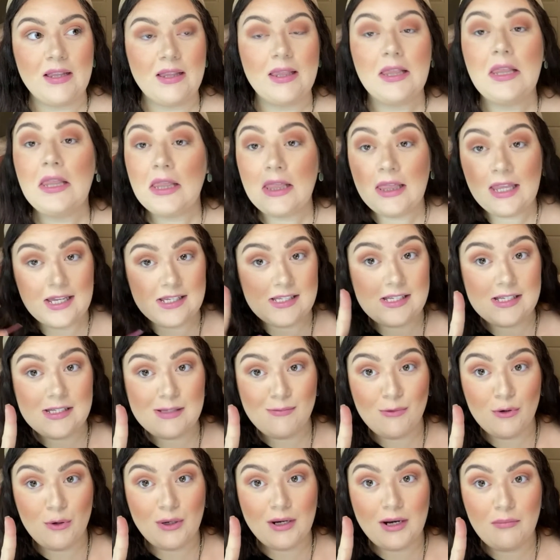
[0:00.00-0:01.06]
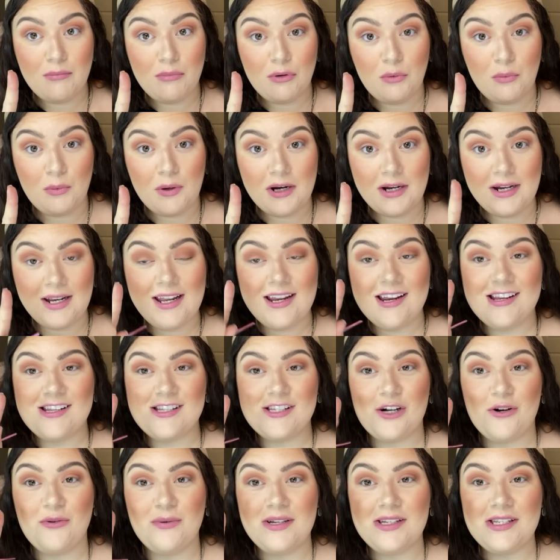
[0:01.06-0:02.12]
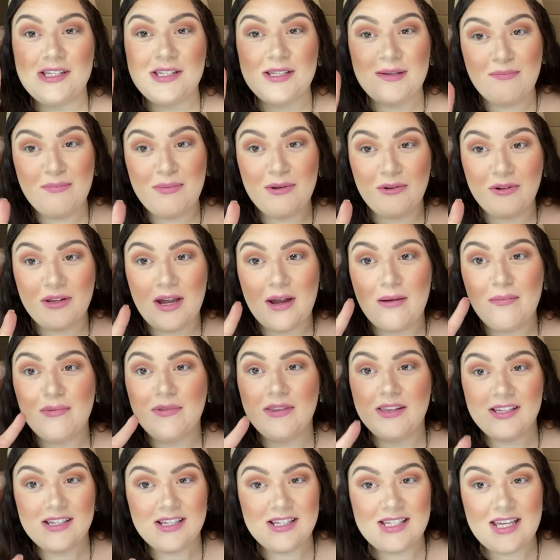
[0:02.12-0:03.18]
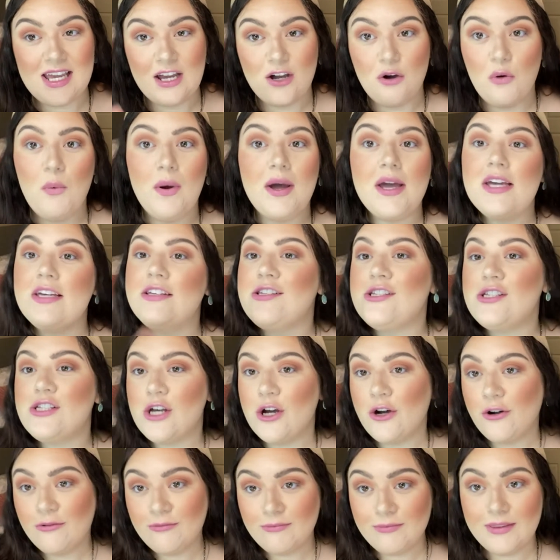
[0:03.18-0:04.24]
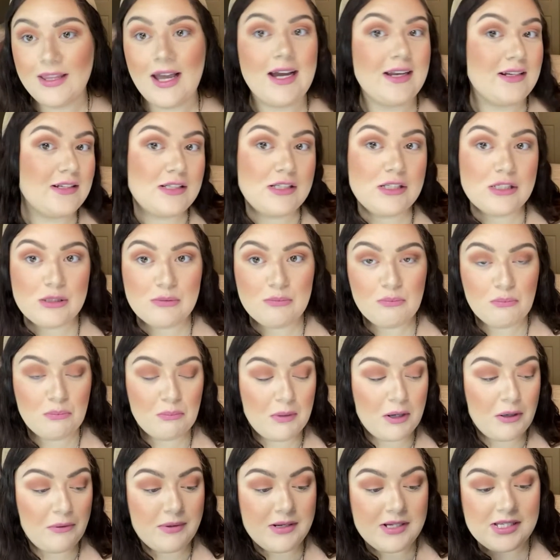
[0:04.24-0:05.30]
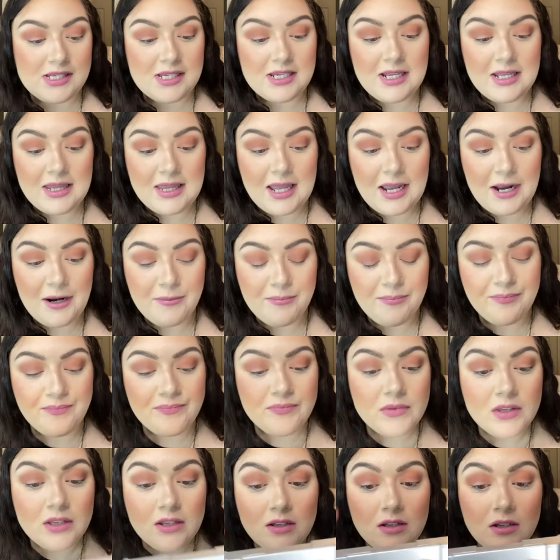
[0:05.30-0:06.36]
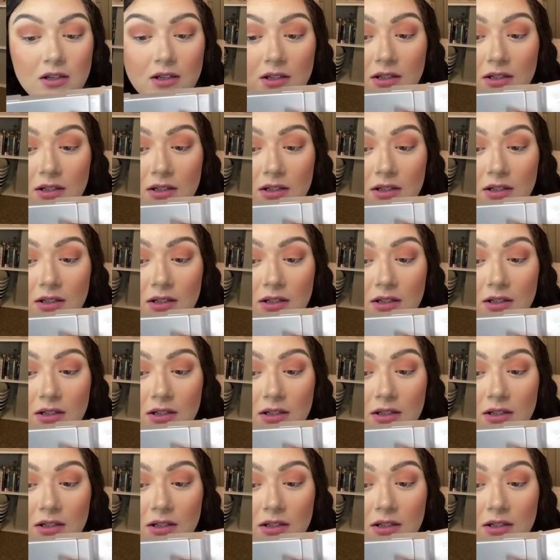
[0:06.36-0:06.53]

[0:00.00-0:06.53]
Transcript: less is more, number one, and it's always to build up than to take away. So that's my reasoning there. Oh, that's good.